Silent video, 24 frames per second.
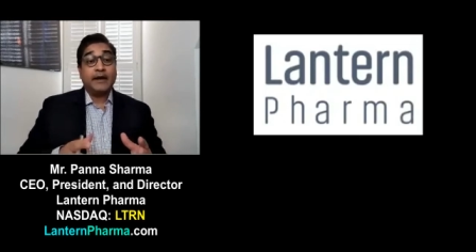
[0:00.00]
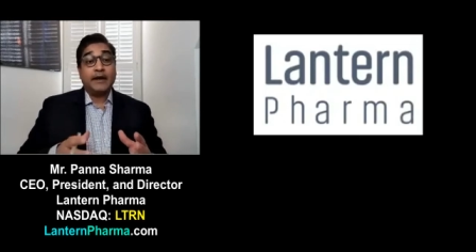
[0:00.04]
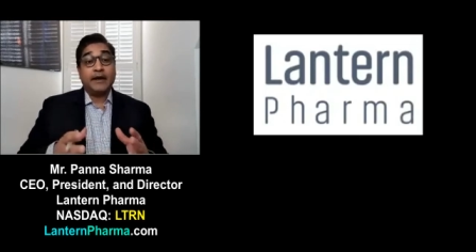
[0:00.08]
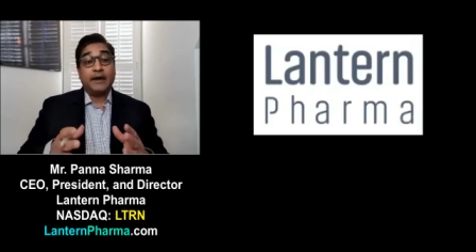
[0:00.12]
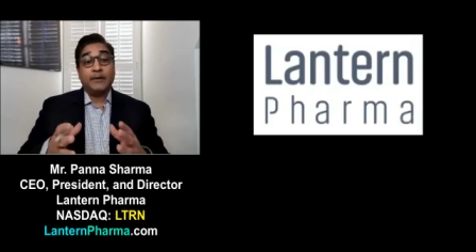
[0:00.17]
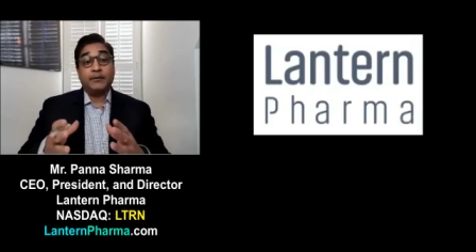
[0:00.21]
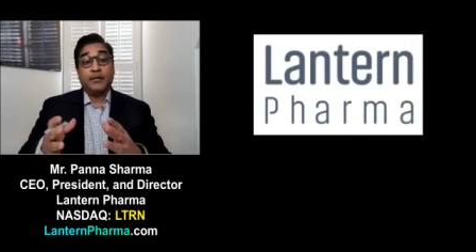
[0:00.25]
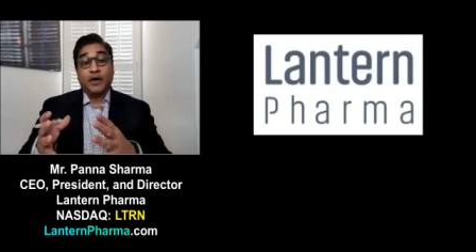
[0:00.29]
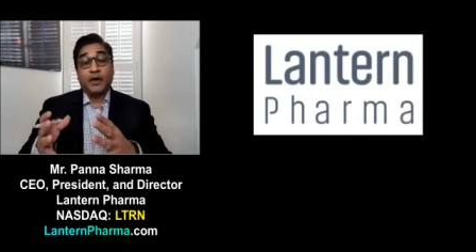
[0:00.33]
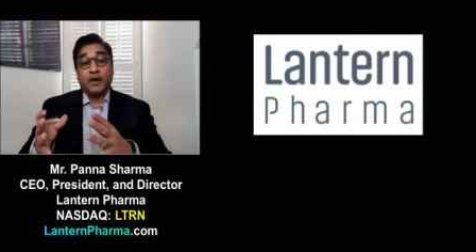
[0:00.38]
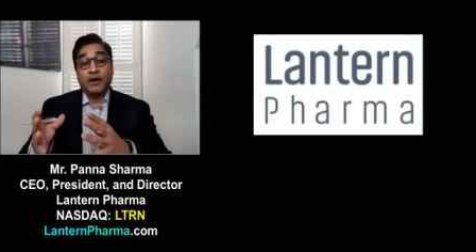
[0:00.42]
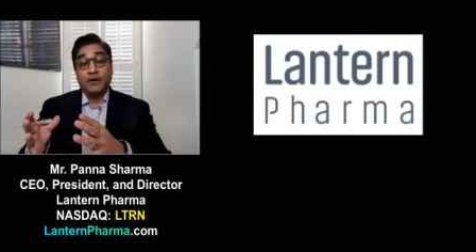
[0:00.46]

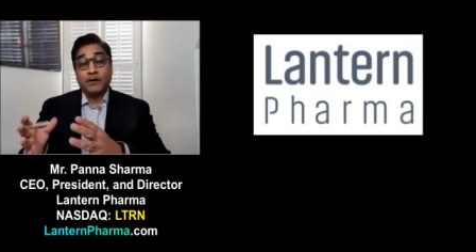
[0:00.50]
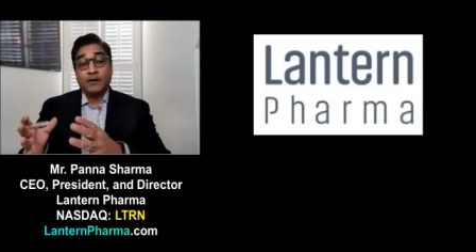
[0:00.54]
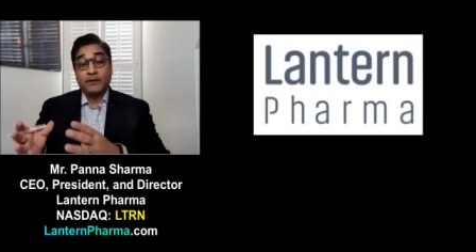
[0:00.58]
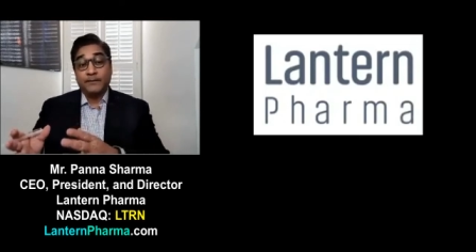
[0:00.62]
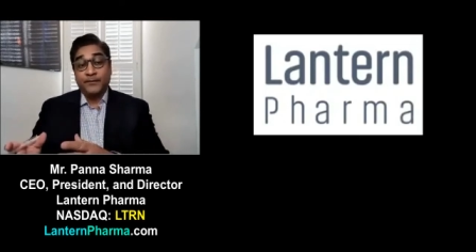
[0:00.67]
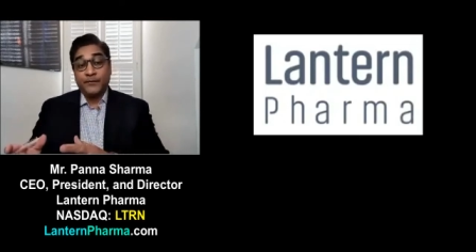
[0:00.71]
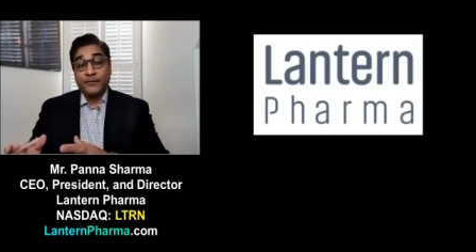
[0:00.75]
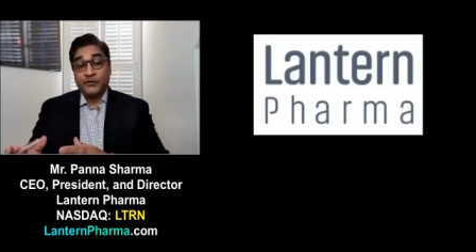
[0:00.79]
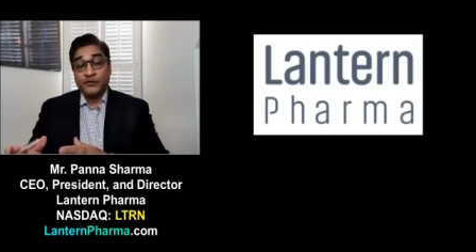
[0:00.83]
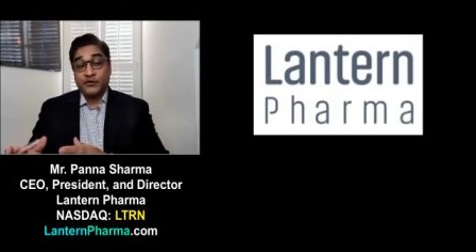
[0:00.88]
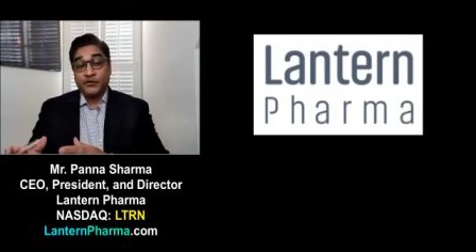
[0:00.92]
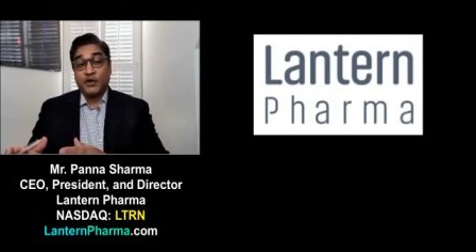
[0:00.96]
and part
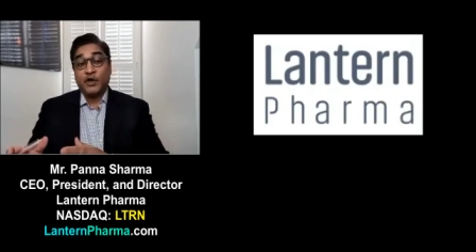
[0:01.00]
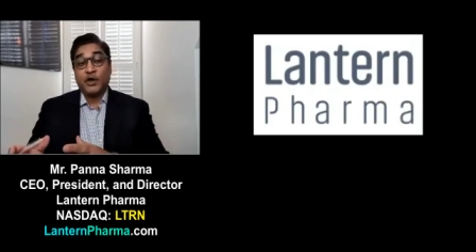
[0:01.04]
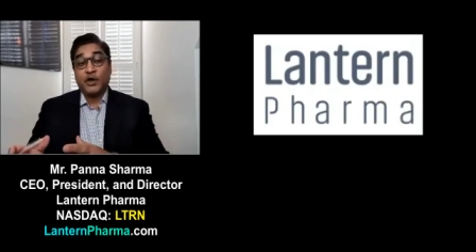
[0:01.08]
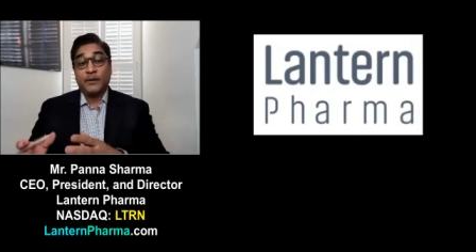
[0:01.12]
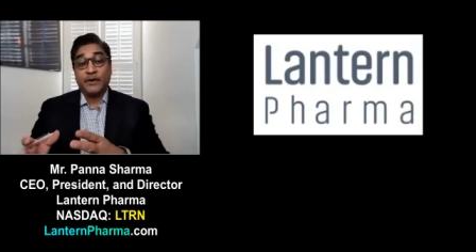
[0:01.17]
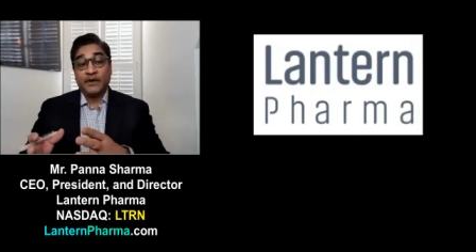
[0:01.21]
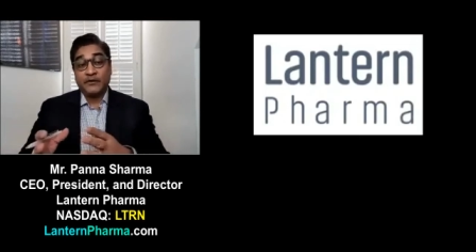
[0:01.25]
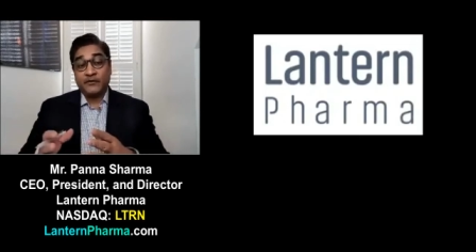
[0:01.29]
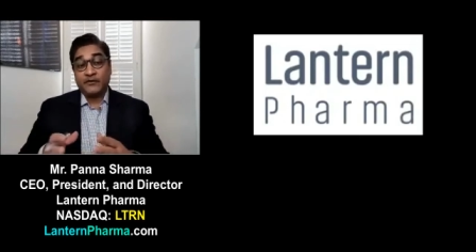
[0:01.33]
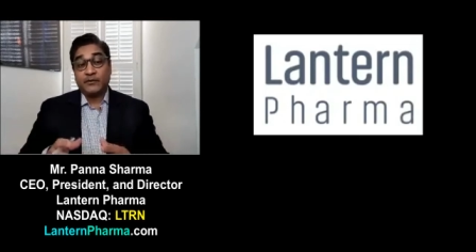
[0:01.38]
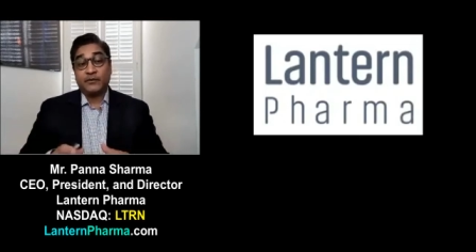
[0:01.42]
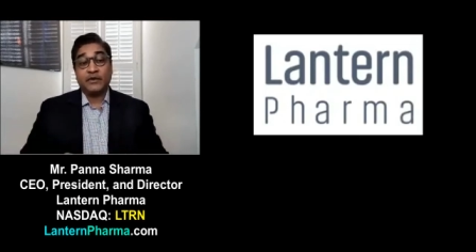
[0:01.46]

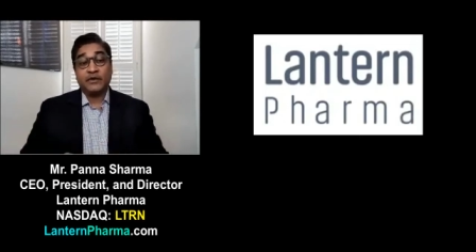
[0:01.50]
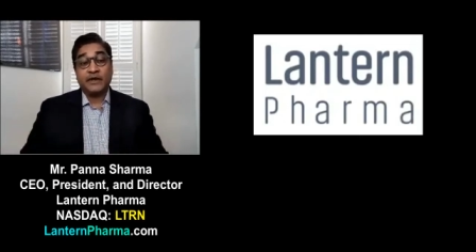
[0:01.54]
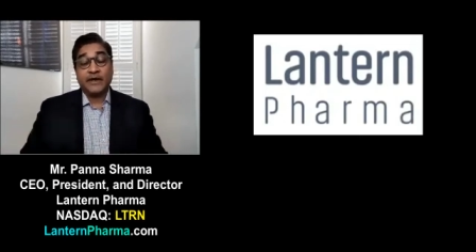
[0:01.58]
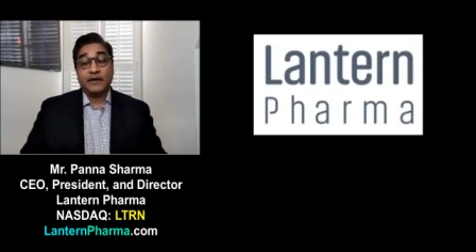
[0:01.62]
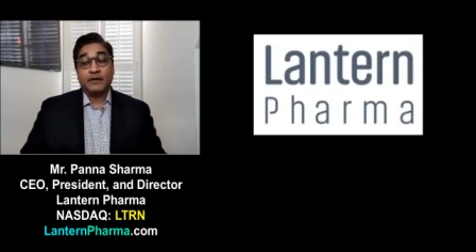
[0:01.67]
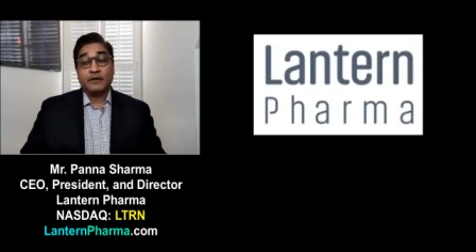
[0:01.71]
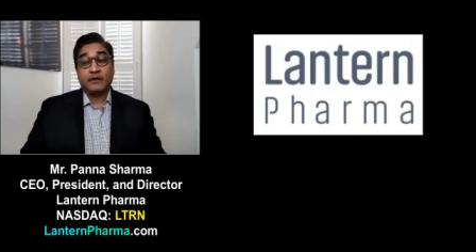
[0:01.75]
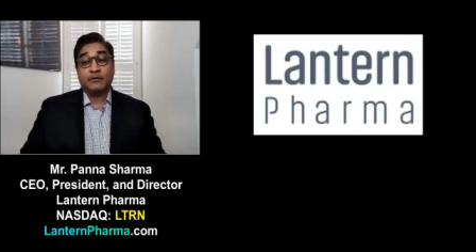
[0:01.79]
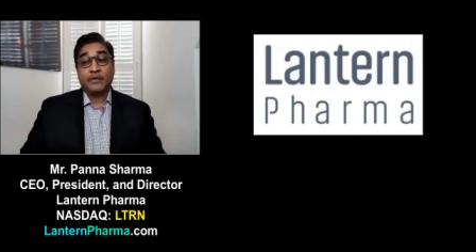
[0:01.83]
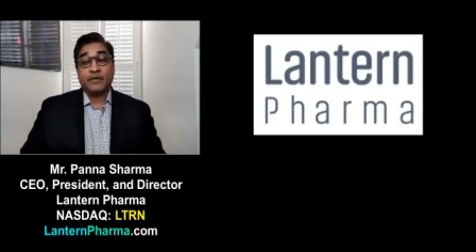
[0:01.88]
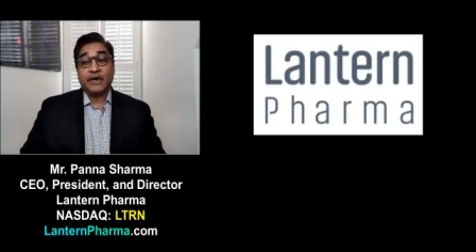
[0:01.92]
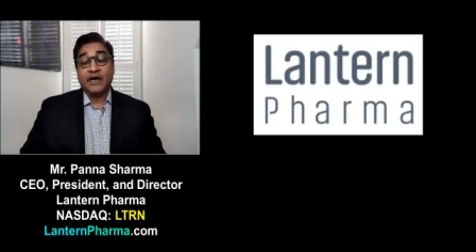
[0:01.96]
genomics and
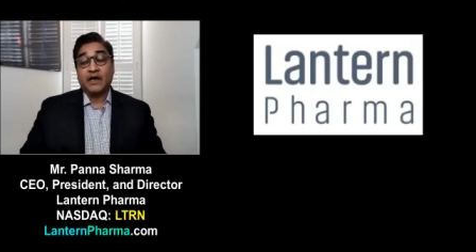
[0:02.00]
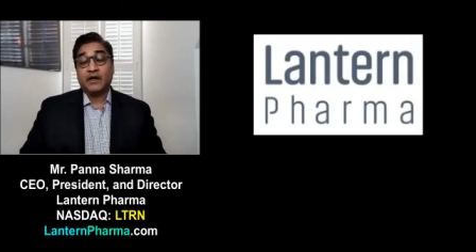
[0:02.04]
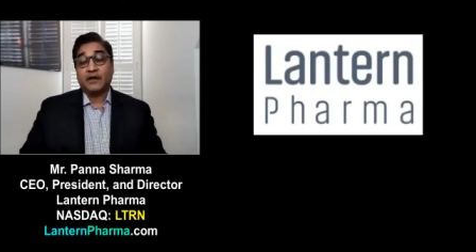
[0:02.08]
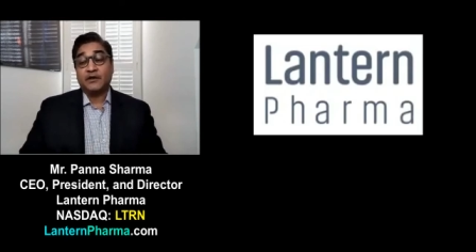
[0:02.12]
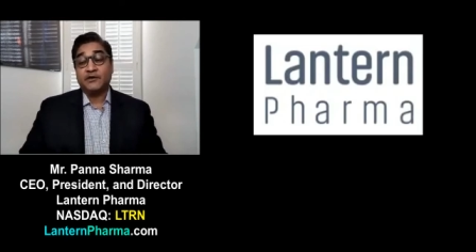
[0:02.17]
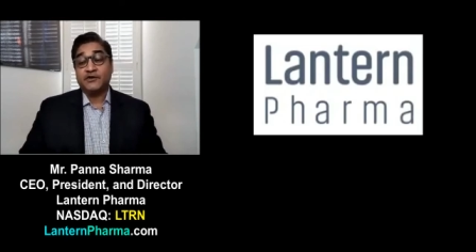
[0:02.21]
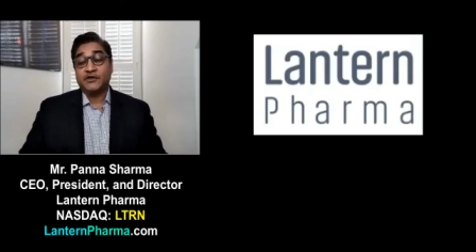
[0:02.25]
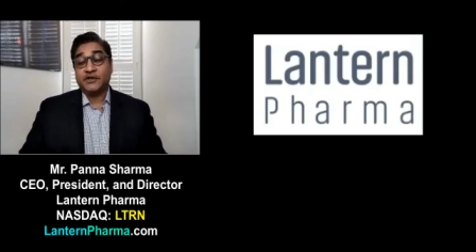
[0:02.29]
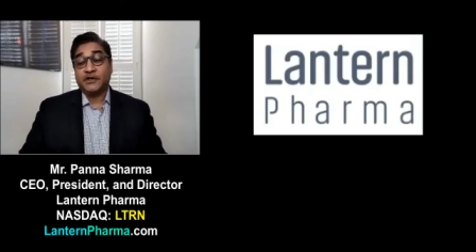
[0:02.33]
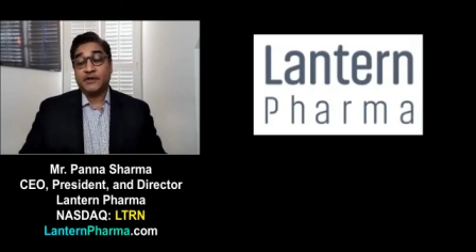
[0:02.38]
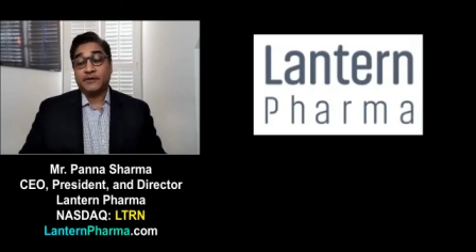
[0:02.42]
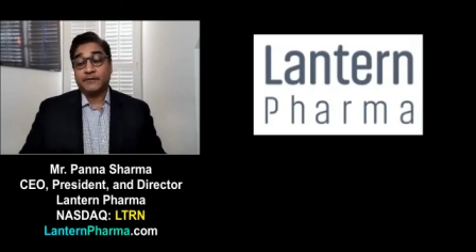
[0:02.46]
molecular
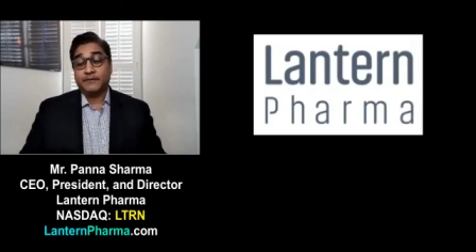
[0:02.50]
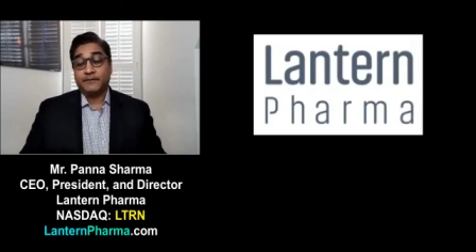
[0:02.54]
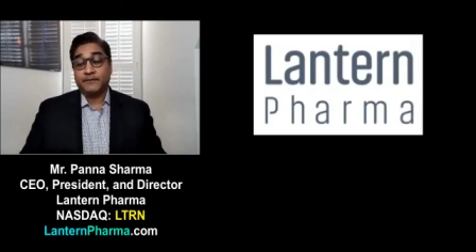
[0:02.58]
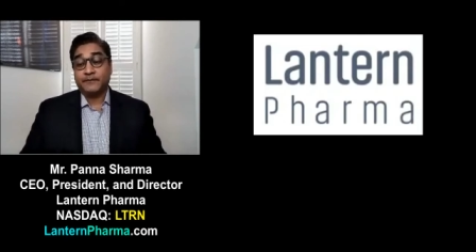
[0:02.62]
biology.